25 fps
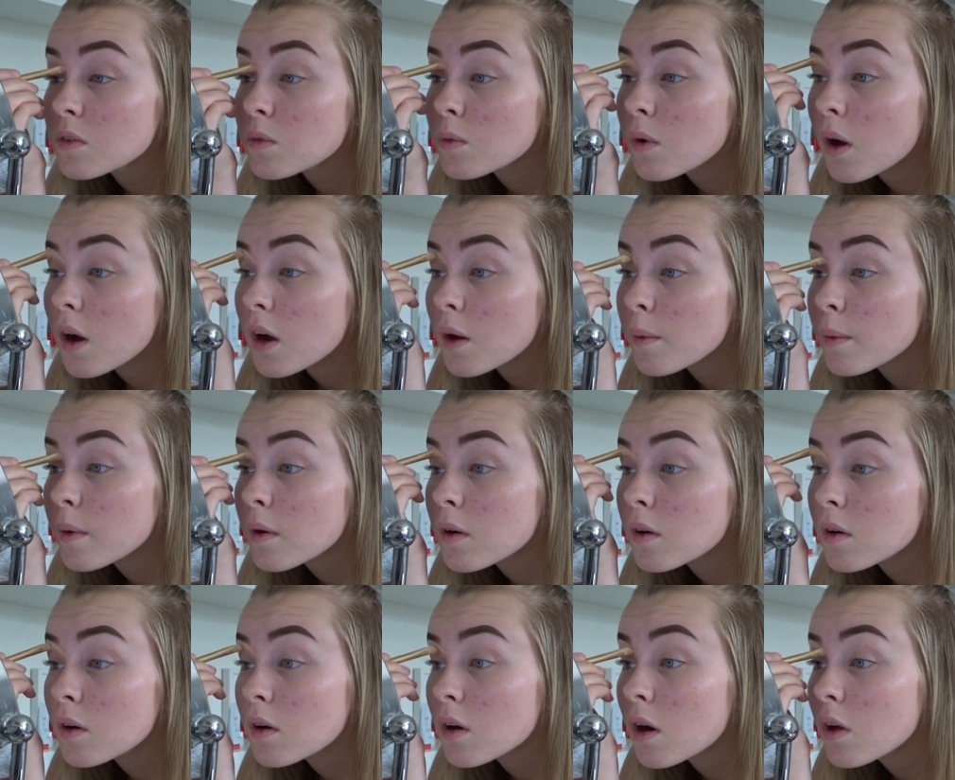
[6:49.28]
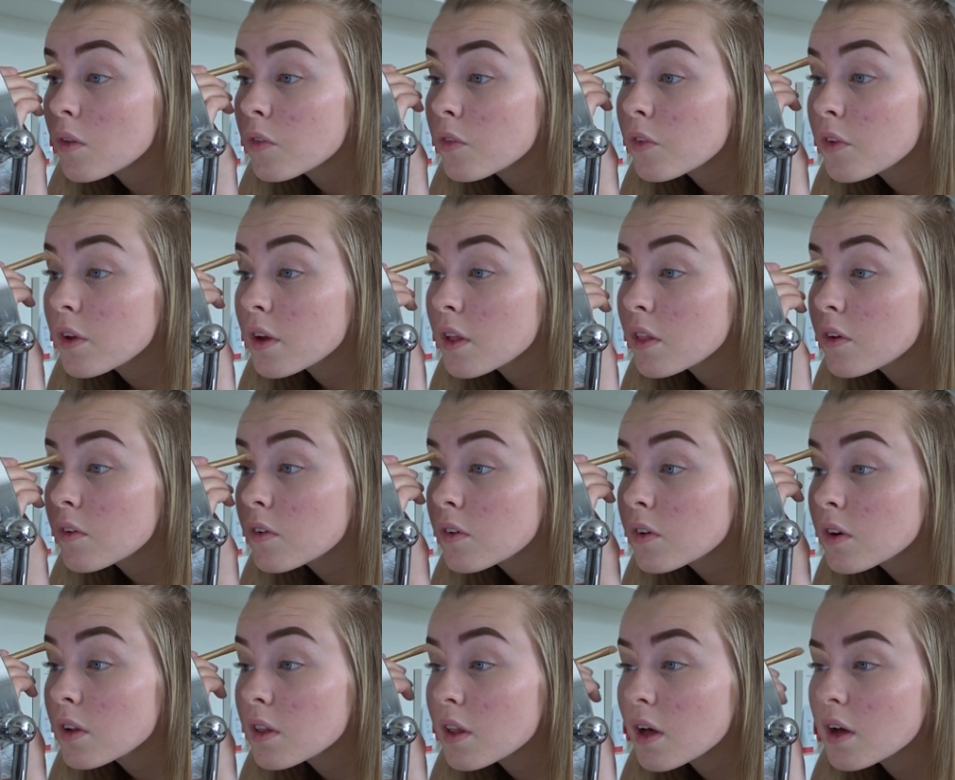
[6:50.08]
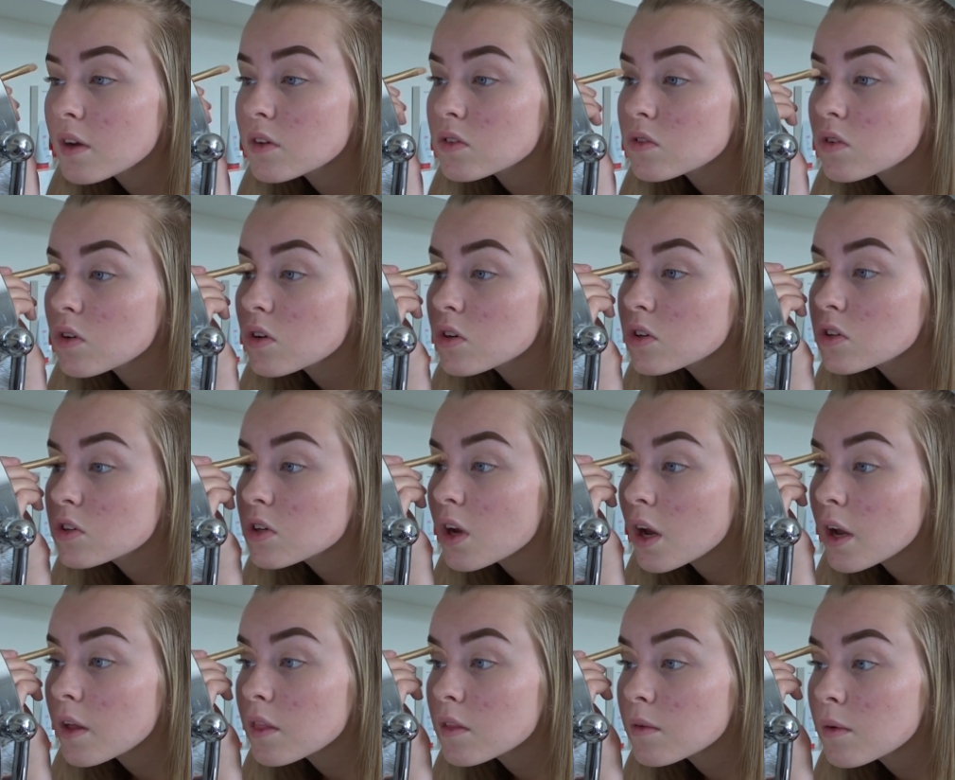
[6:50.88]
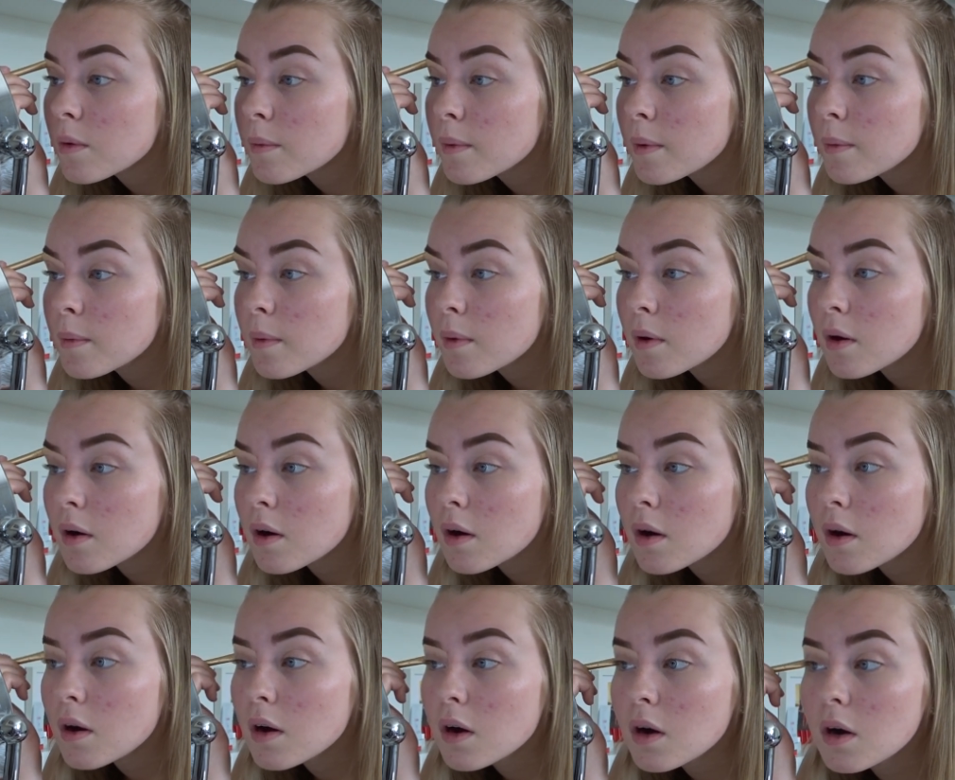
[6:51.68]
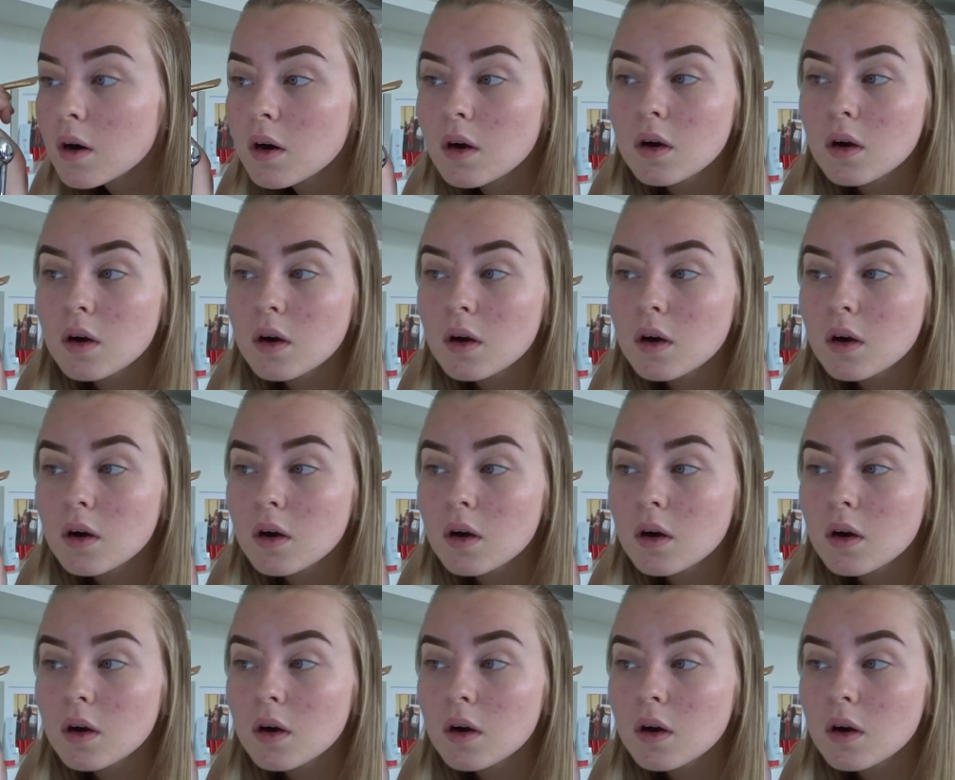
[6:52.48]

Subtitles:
Whack a bit of concealer under there to sort of shape them a bit more.